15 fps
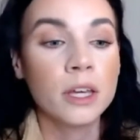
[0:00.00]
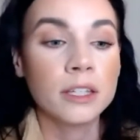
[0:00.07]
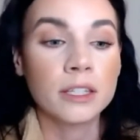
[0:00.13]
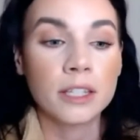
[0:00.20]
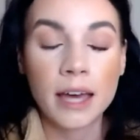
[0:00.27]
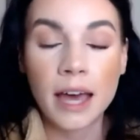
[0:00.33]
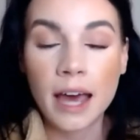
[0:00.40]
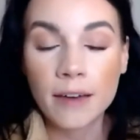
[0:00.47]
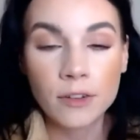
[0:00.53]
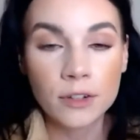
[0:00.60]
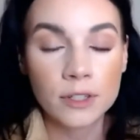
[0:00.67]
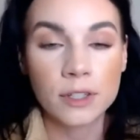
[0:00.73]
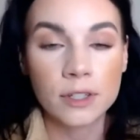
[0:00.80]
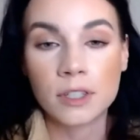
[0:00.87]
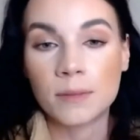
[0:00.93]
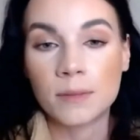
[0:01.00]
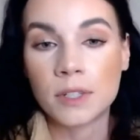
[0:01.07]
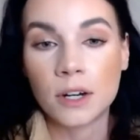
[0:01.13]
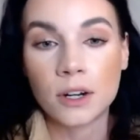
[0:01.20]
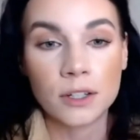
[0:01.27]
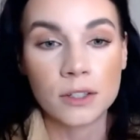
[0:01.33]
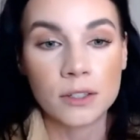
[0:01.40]
to have your systems that
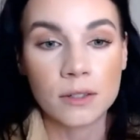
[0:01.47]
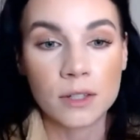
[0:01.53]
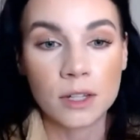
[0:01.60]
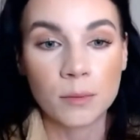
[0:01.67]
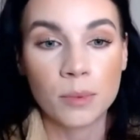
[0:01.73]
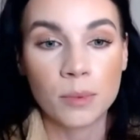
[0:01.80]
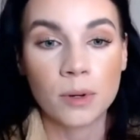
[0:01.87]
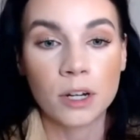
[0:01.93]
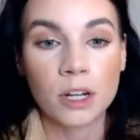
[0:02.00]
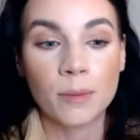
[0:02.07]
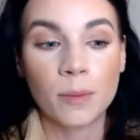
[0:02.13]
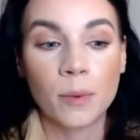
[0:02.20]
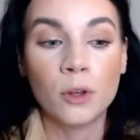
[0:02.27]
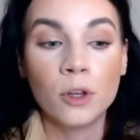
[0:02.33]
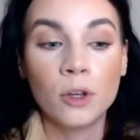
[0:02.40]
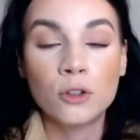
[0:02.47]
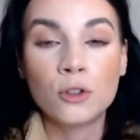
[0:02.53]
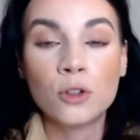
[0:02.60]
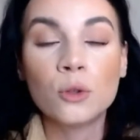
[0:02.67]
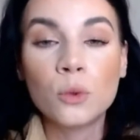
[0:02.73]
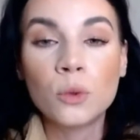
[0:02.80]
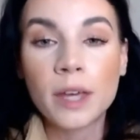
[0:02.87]
are consistent and predictable
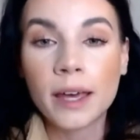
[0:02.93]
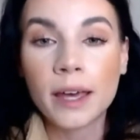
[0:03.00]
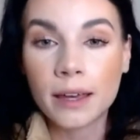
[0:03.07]
to get